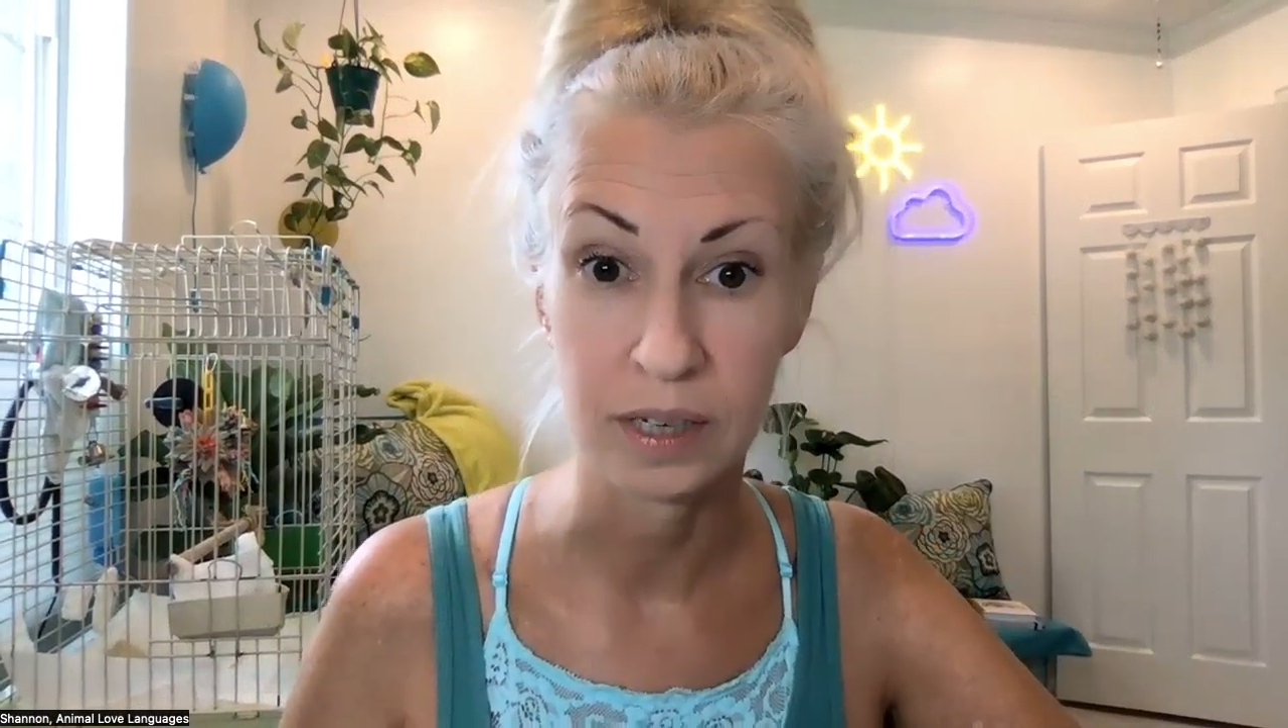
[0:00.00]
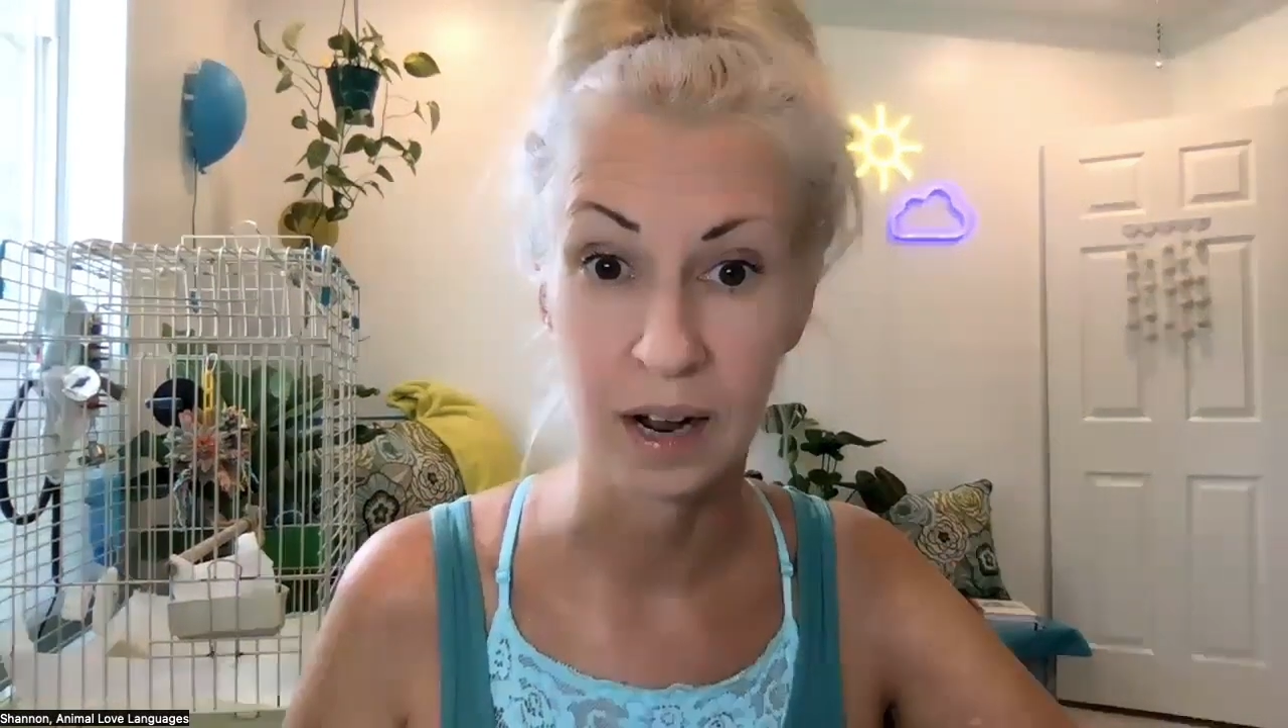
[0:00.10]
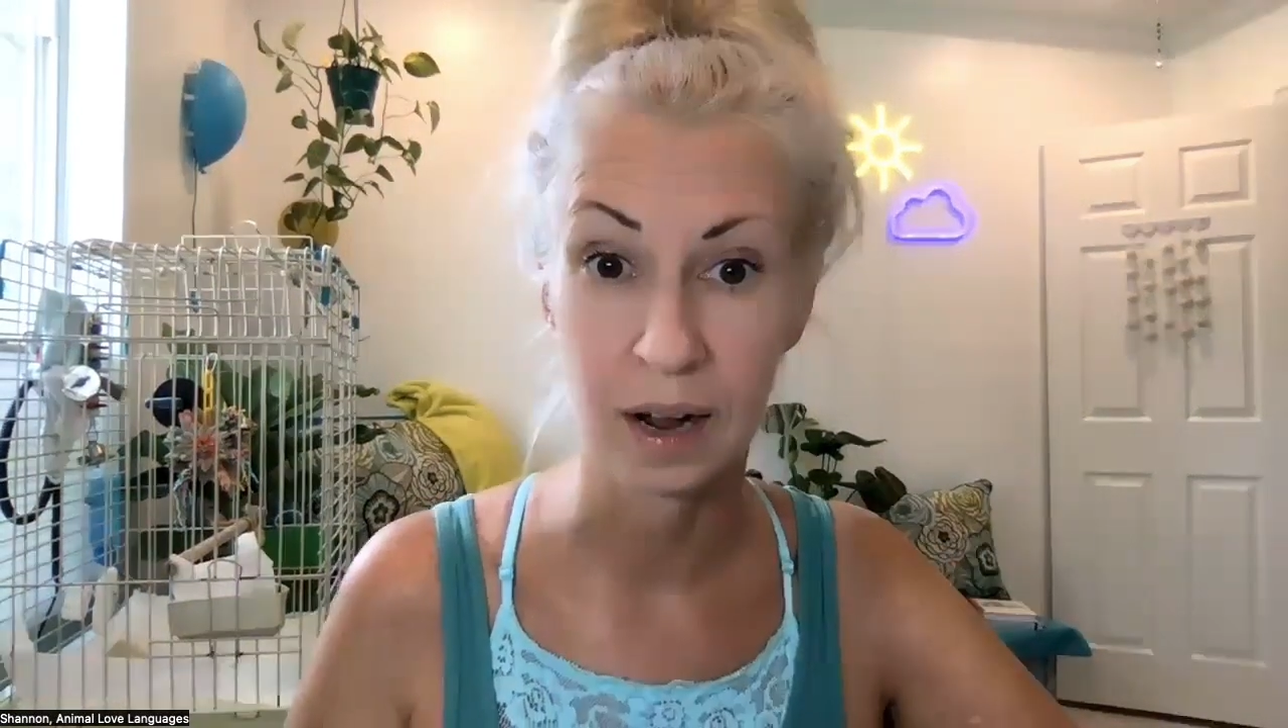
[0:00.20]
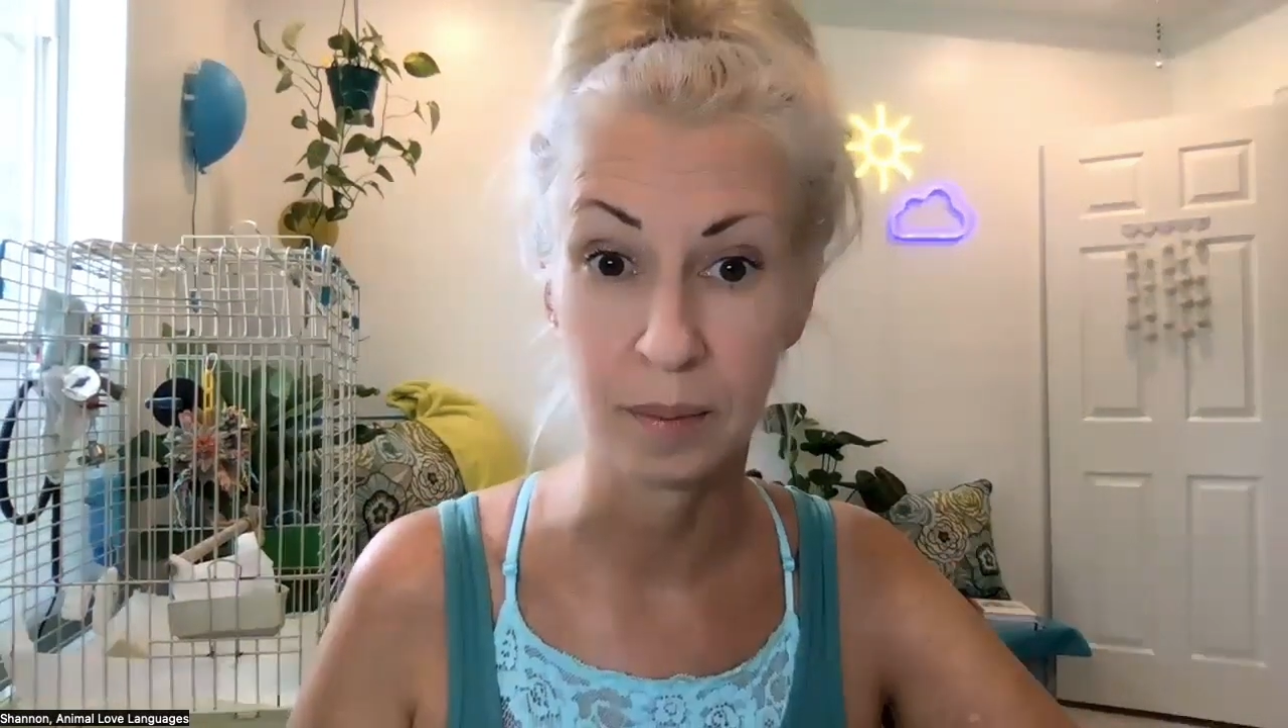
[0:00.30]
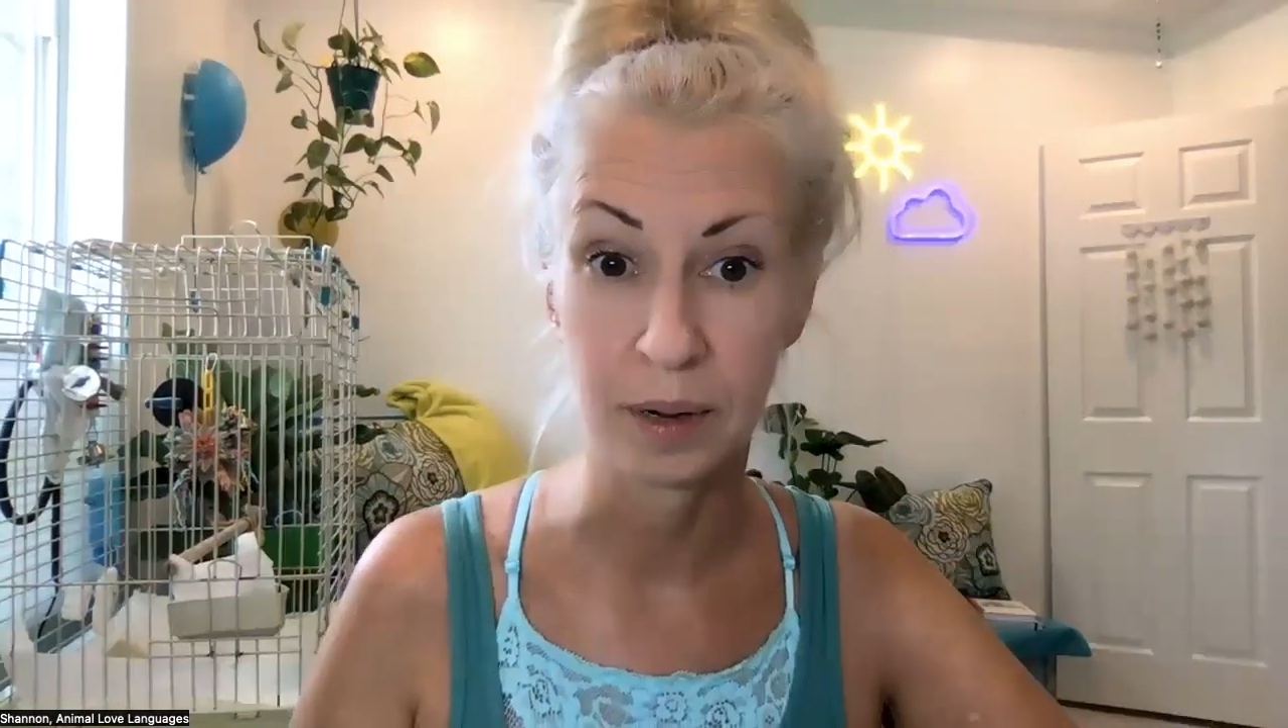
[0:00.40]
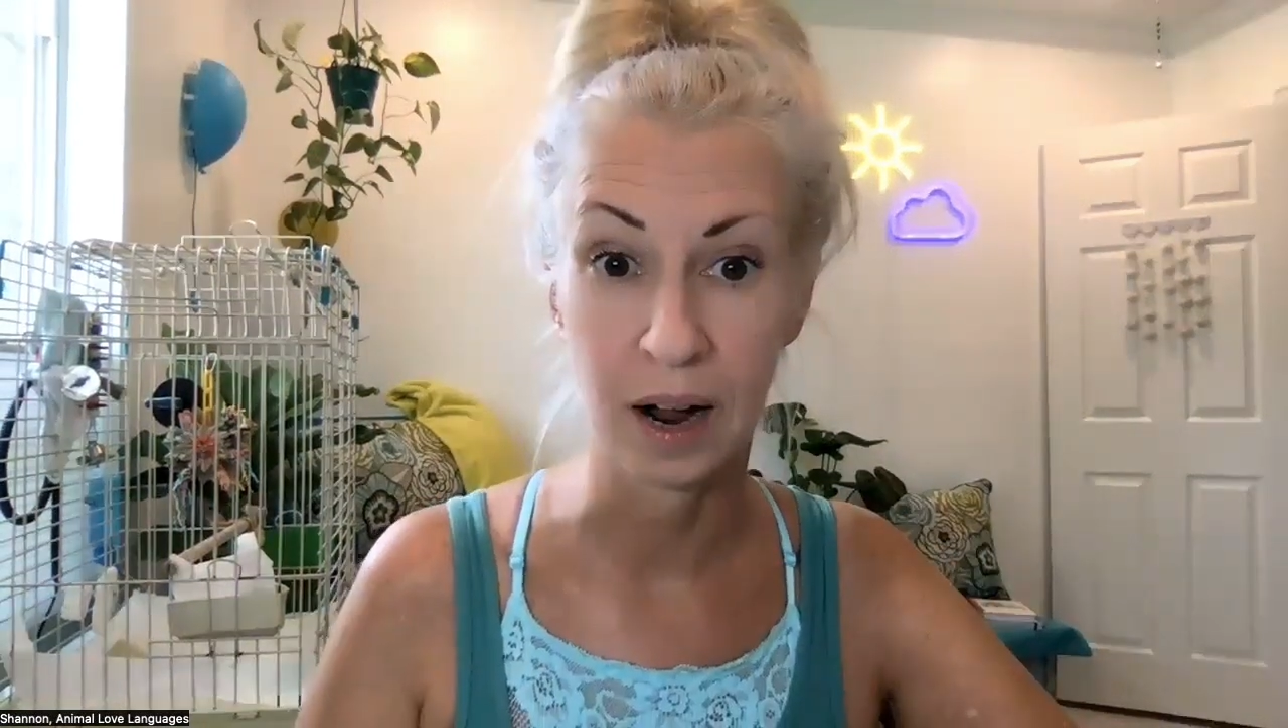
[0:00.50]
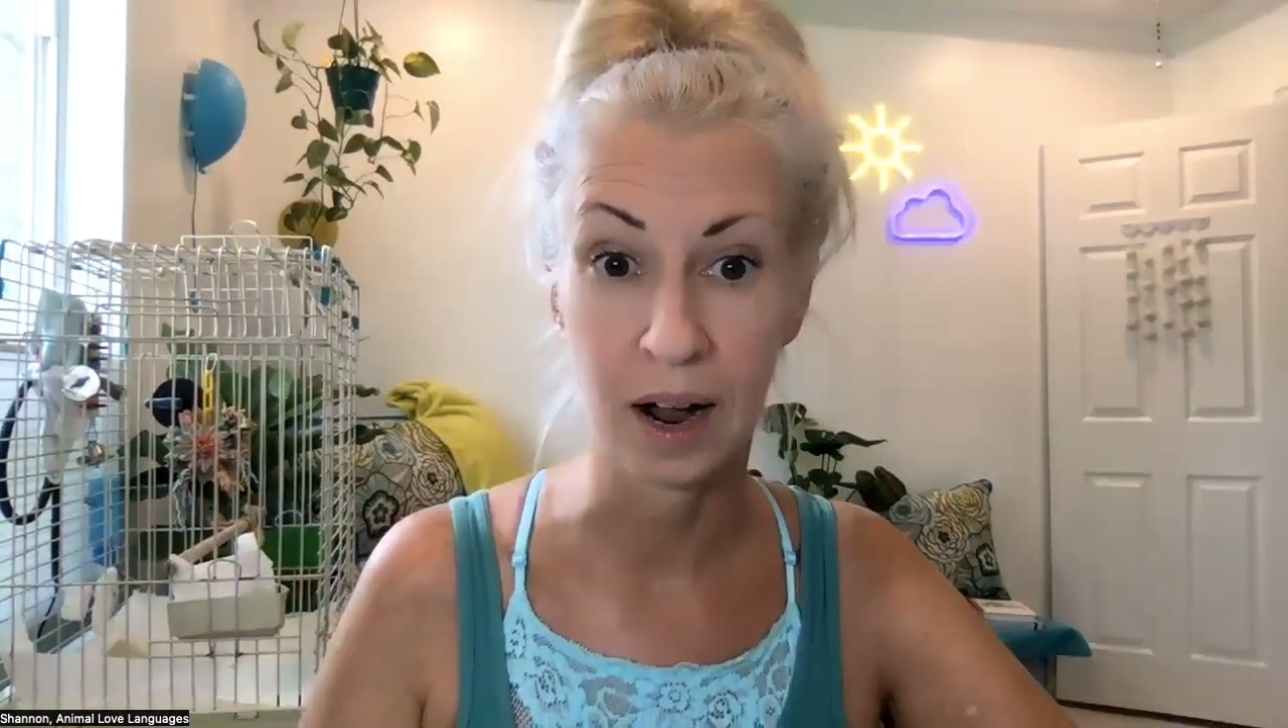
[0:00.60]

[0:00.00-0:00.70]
time and